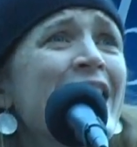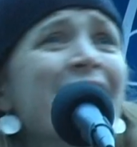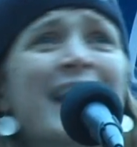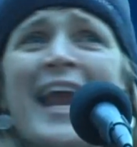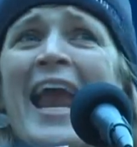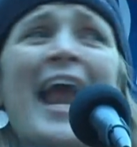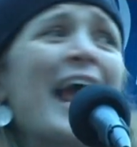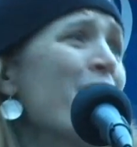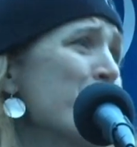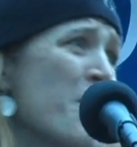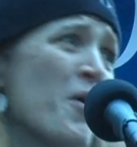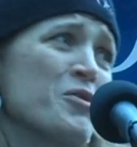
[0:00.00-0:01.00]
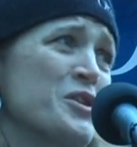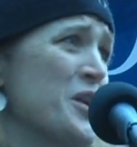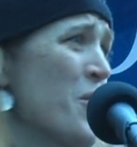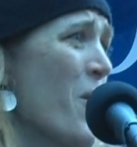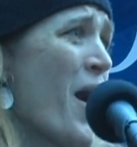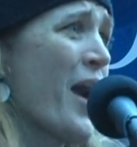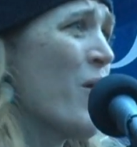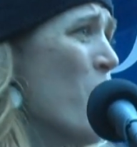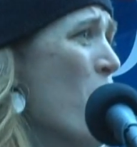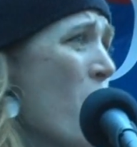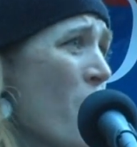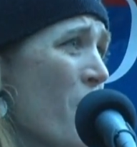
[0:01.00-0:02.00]
You can't oppose the Iraq
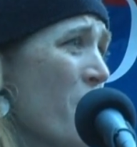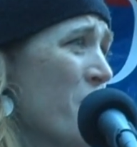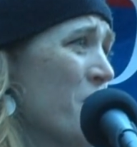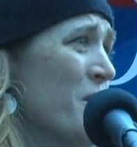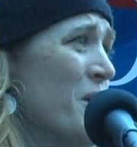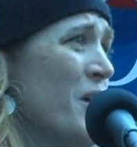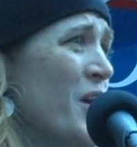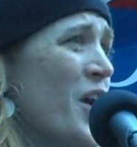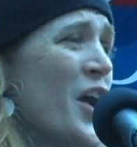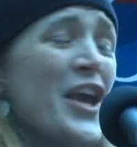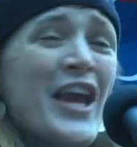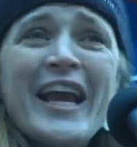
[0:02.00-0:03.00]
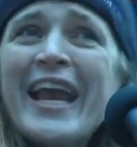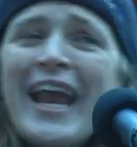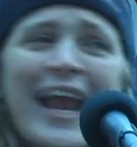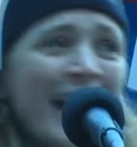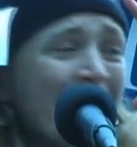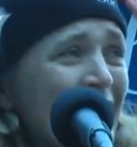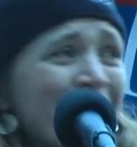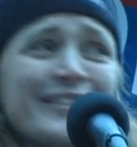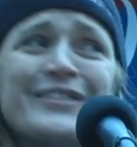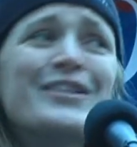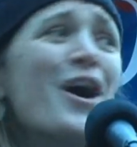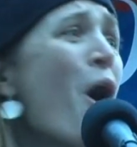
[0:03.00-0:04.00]
war. You can't,
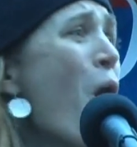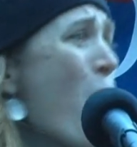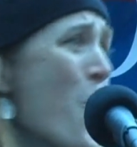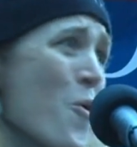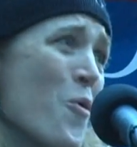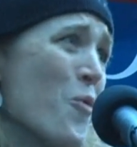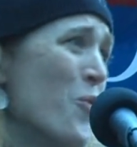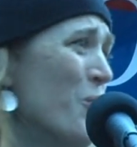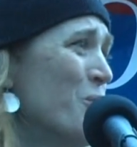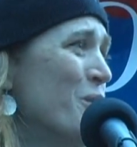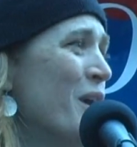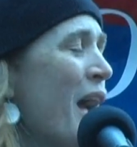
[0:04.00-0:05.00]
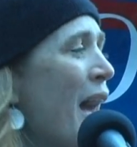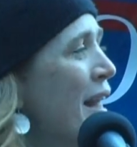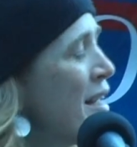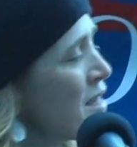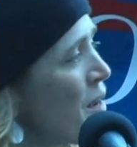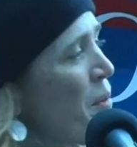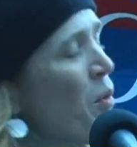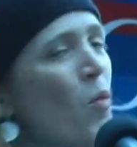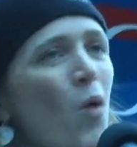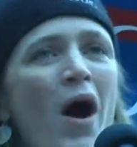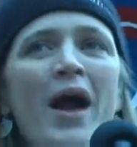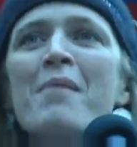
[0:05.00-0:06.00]
no. And he said, but
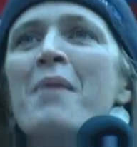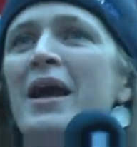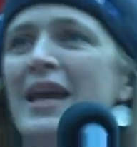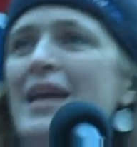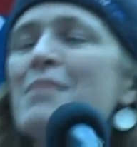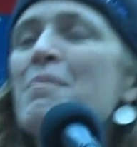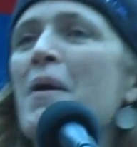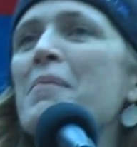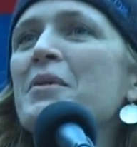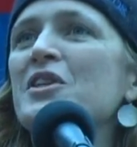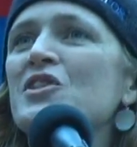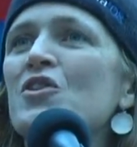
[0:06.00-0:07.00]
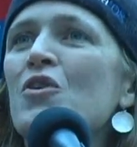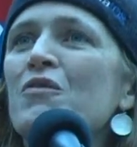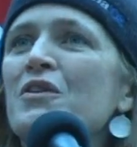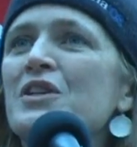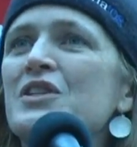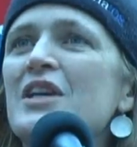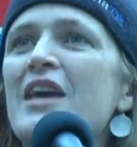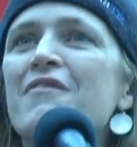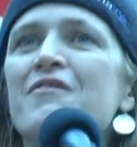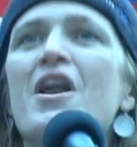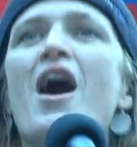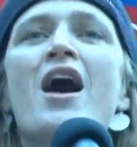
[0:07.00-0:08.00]
why am I in public service
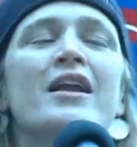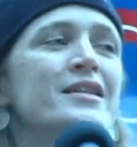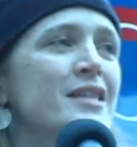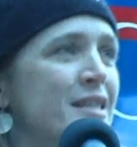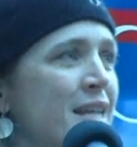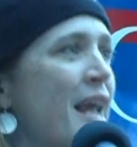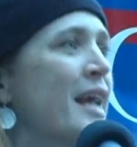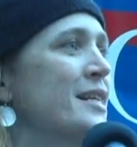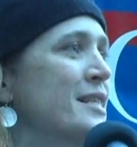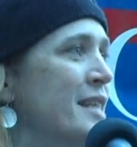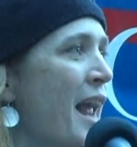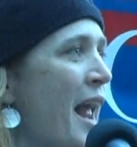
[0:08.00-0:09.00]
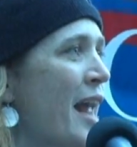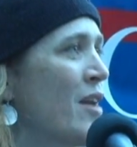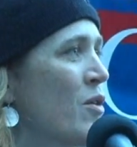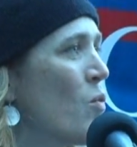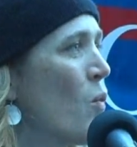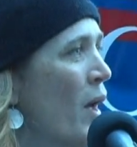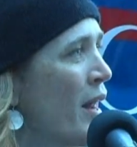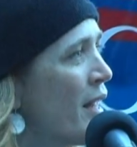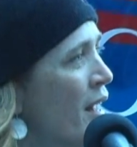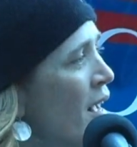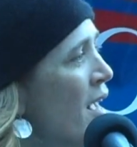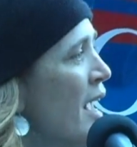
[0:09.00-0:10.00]
if not to take a stand
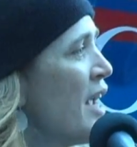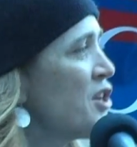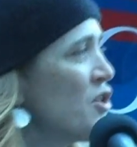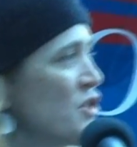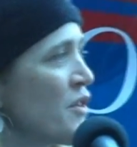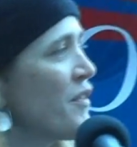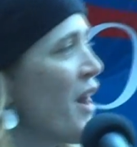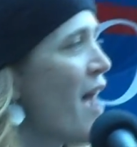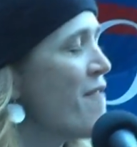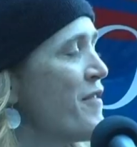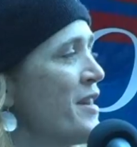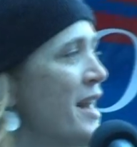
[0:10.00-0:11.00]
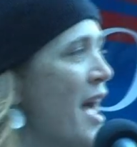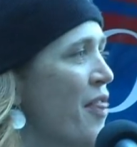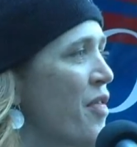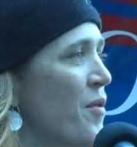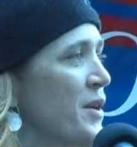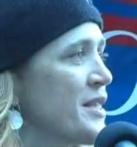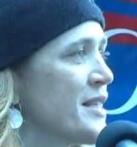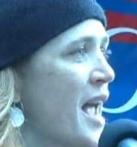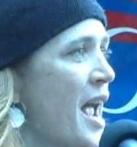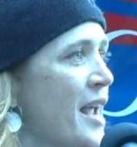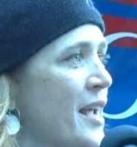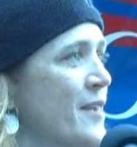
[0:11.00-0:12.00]
when issues of life and death are at
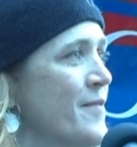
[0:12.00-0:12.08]
stake?